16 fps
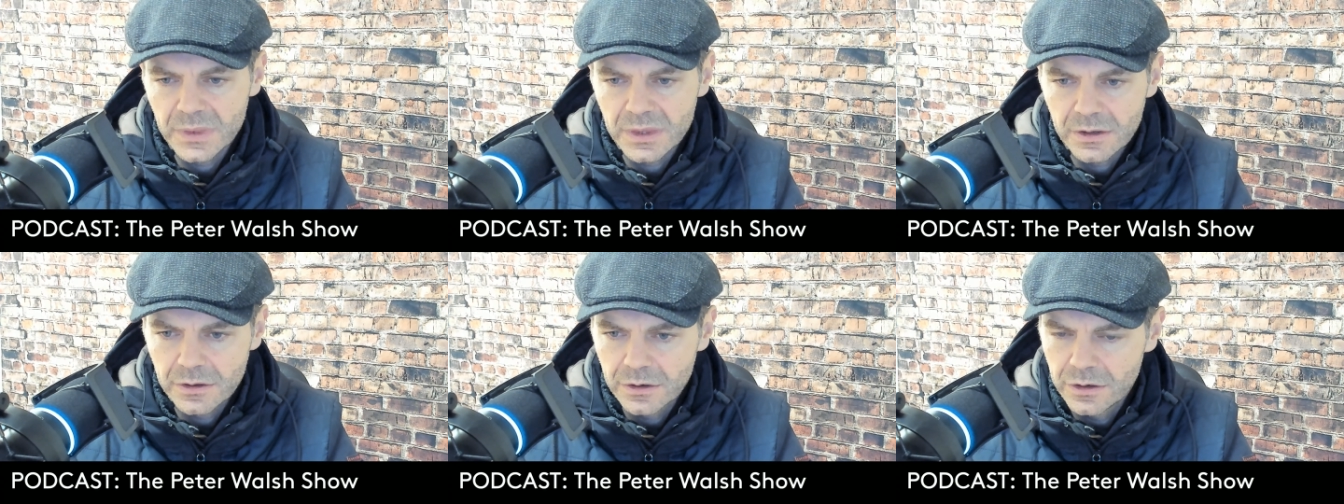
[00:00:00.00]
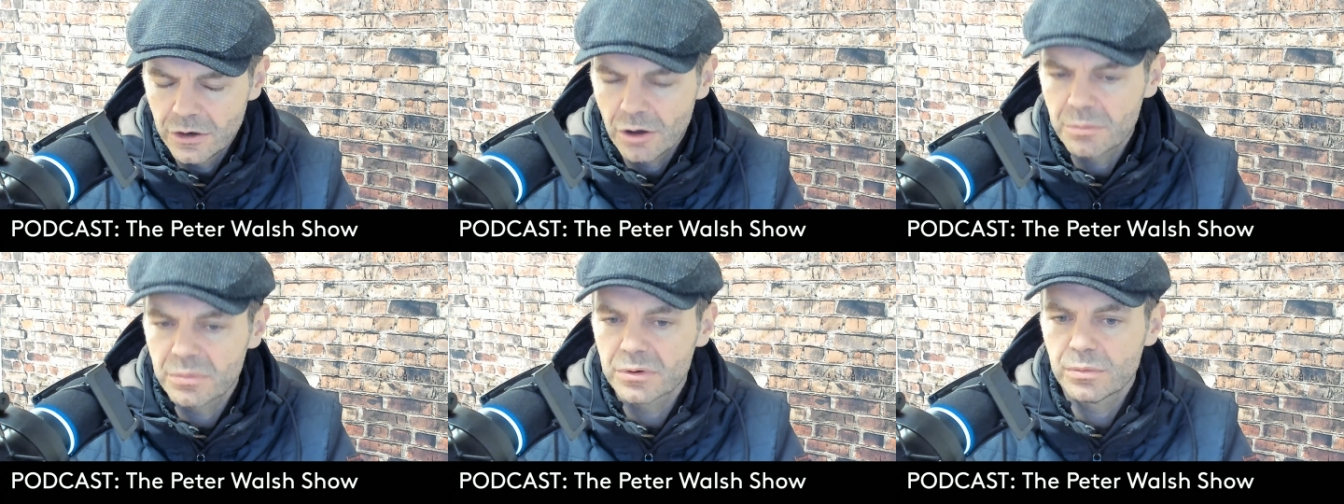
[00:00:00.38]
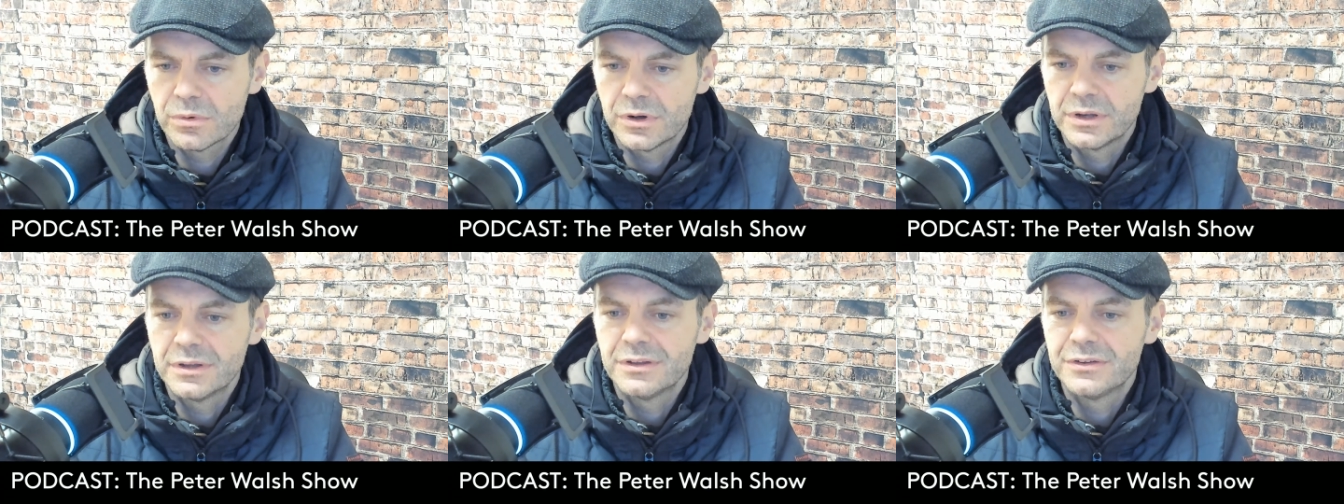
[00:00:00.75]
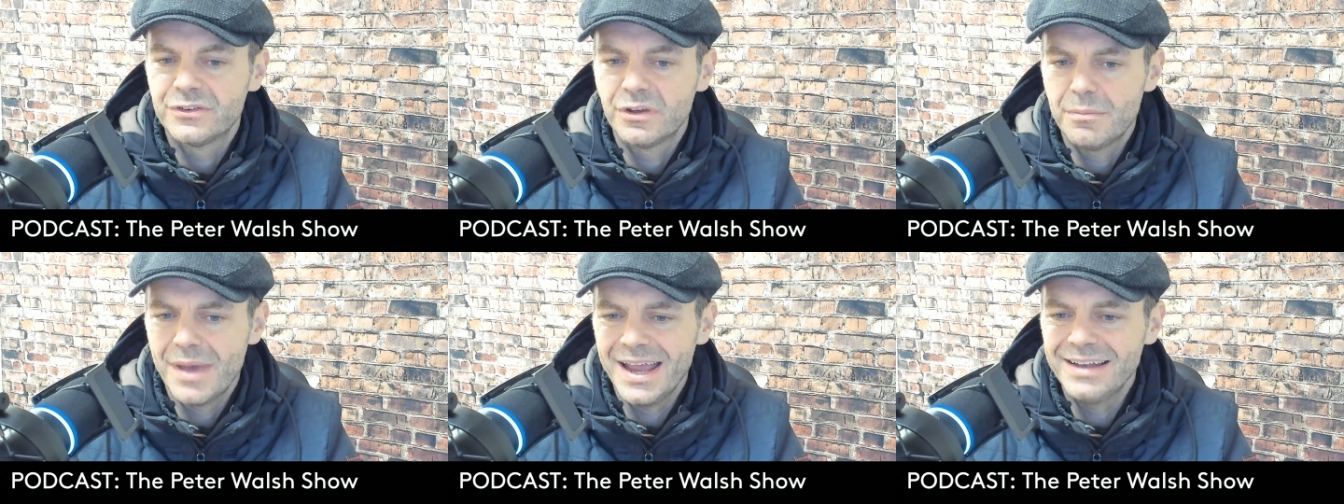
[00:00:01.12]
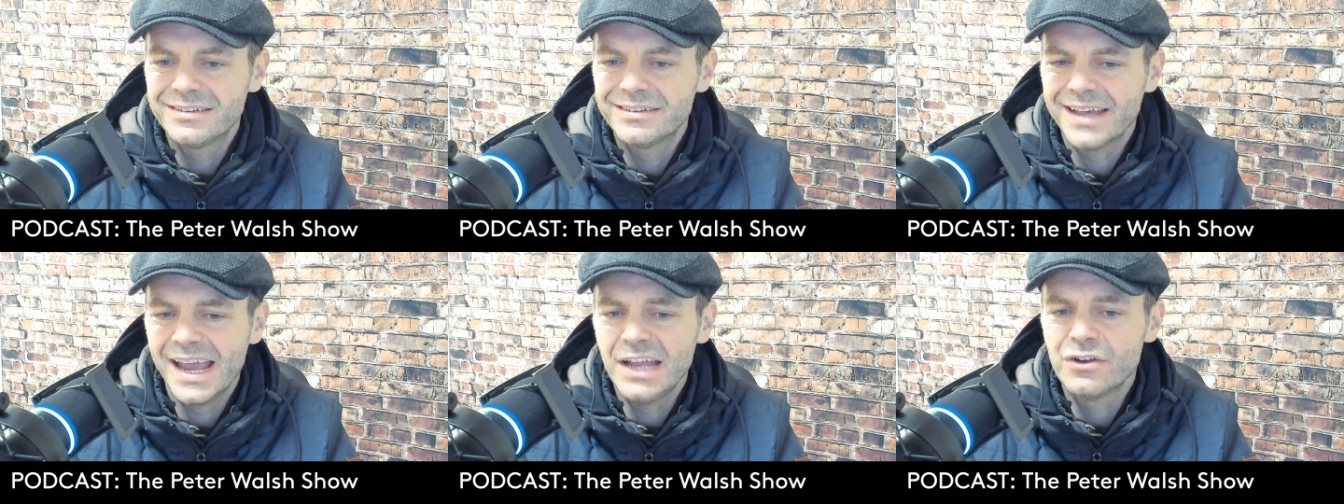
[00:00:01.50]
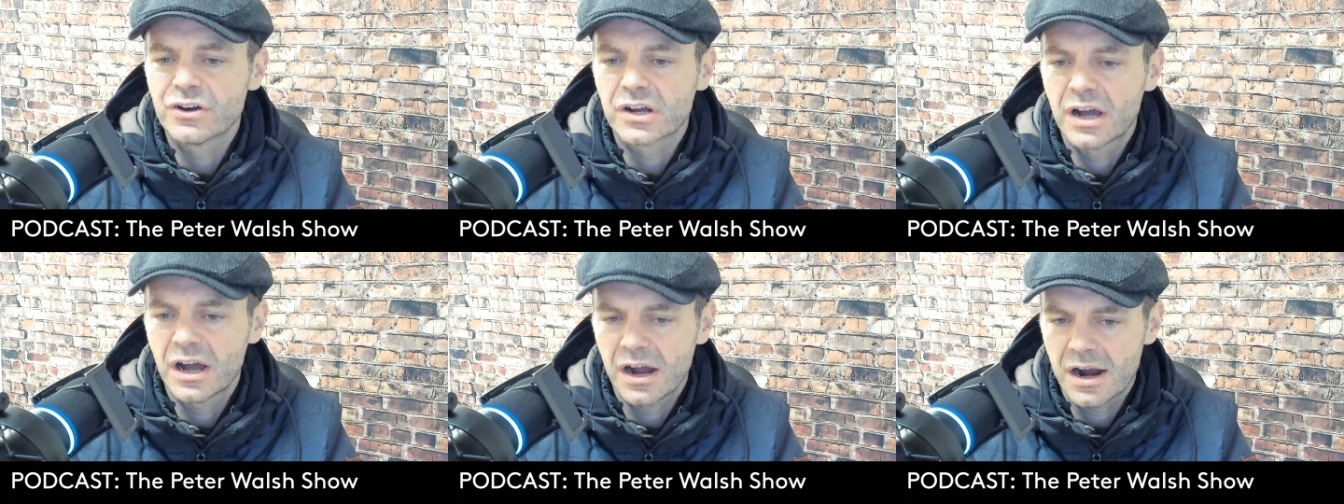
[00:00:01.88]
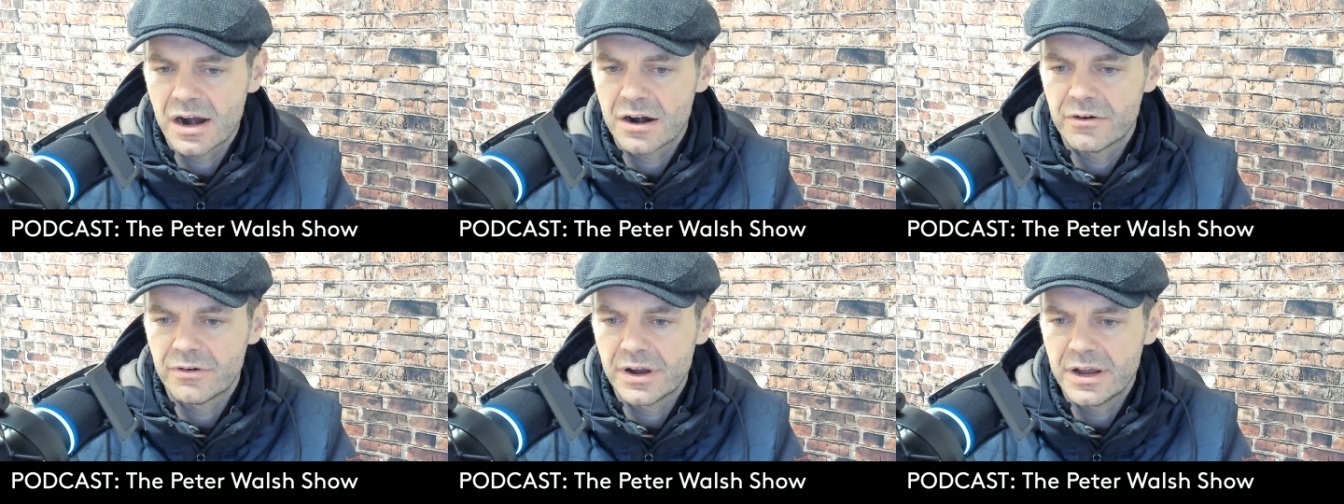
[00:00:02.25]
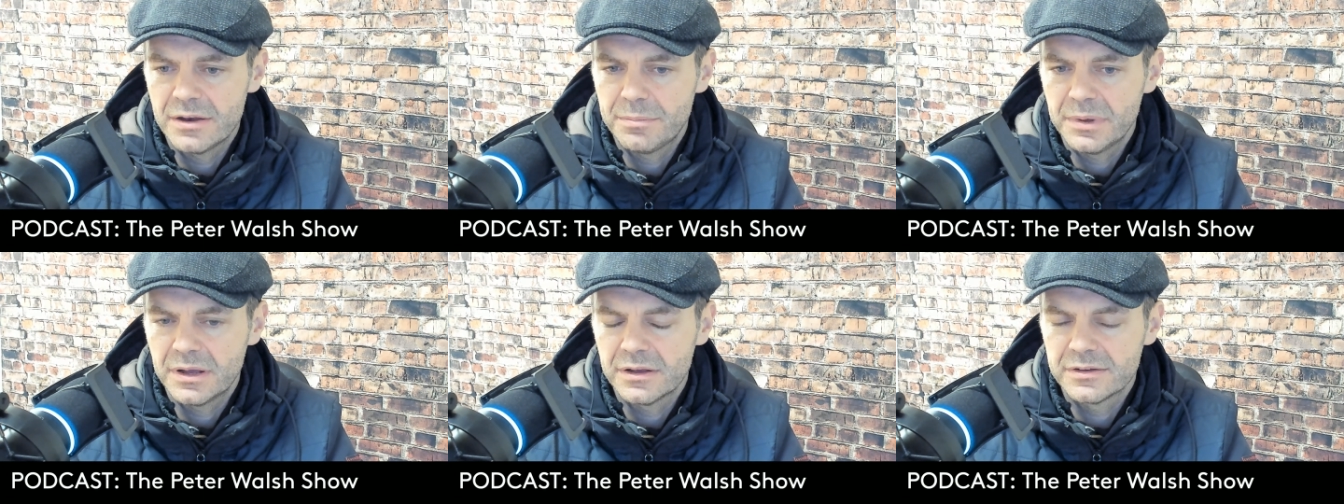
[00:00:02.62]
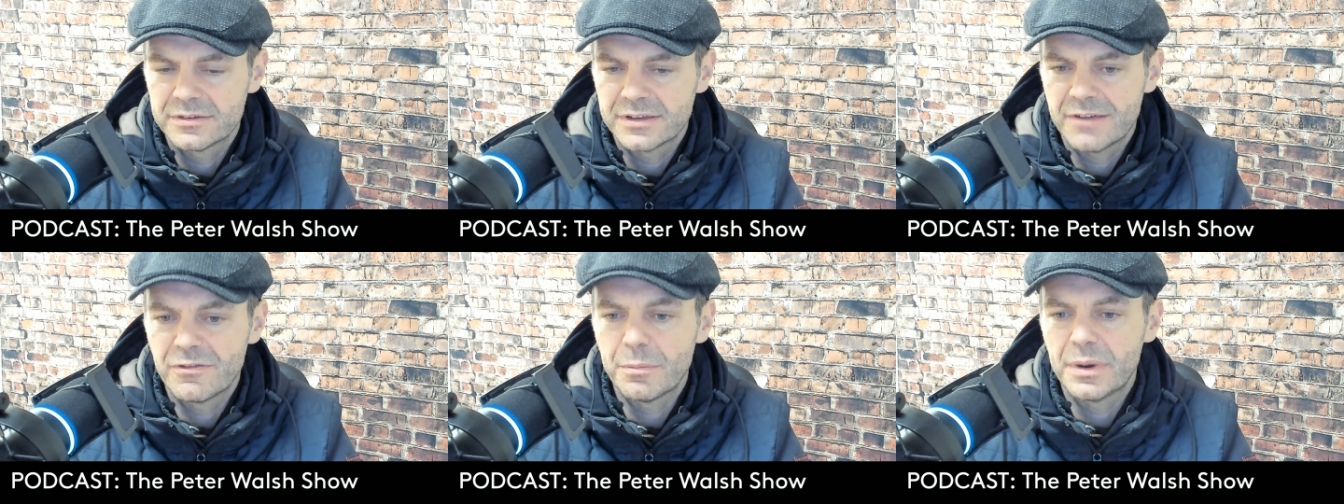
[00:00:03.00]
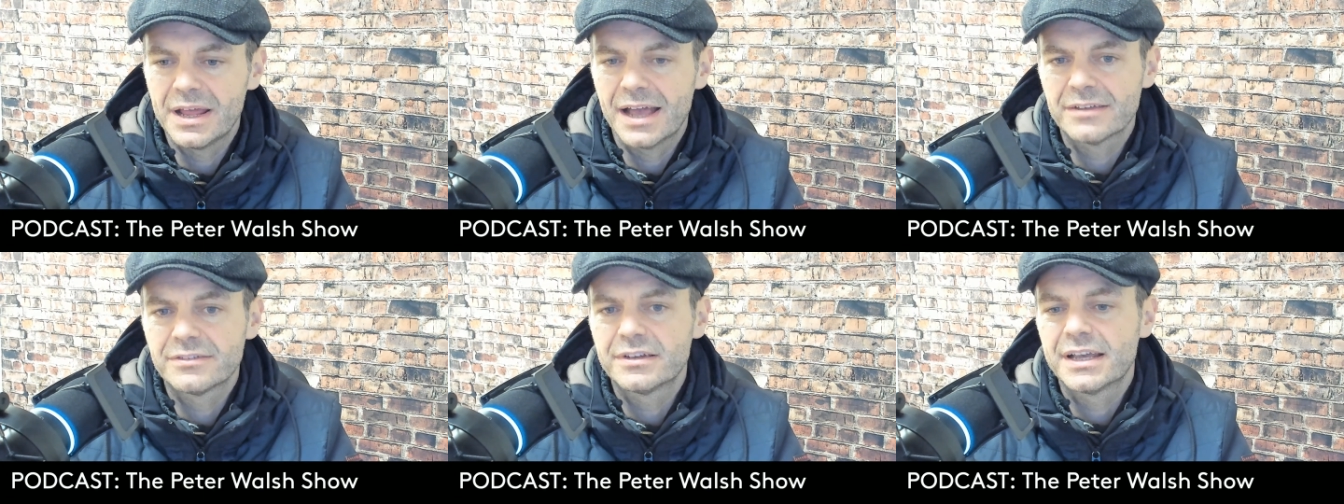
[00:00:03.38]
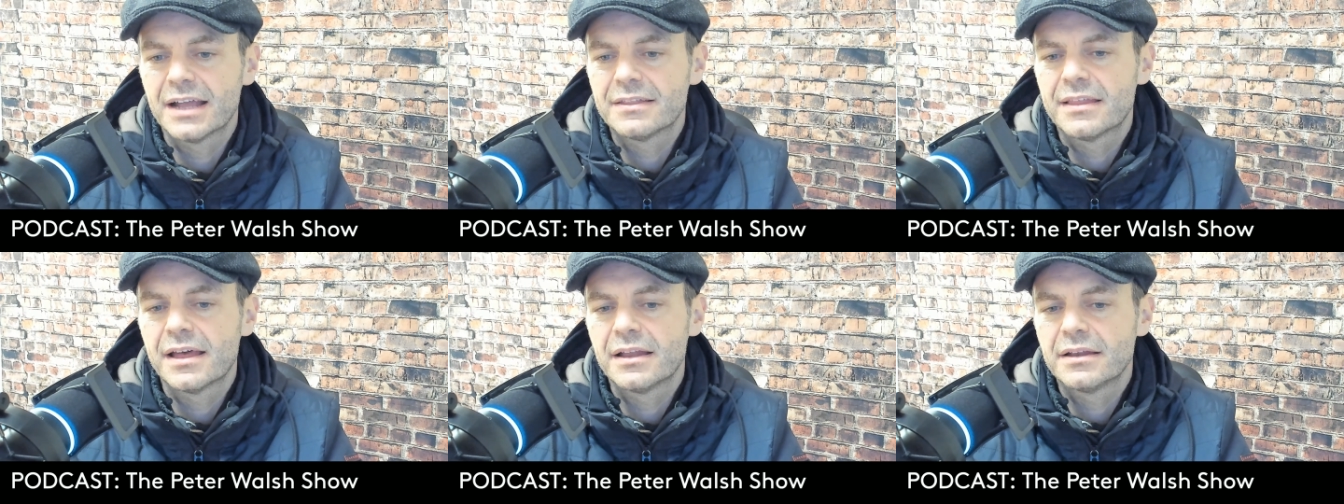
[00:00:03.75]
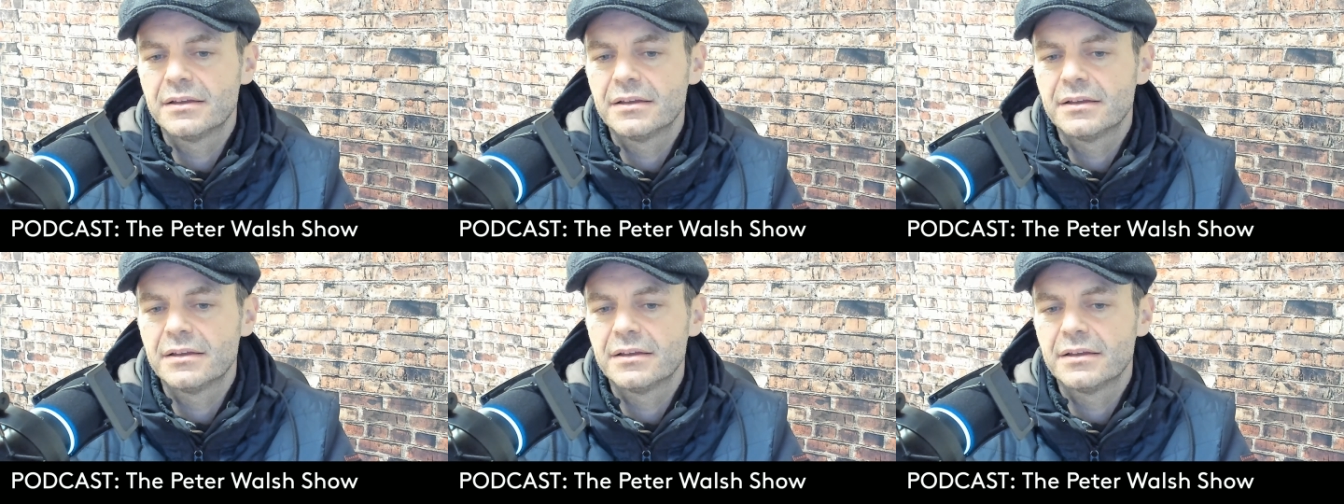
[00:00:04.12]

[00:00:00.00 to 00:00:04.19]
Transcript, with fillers: number one, to maintain your car, right? Because everybody has to get that.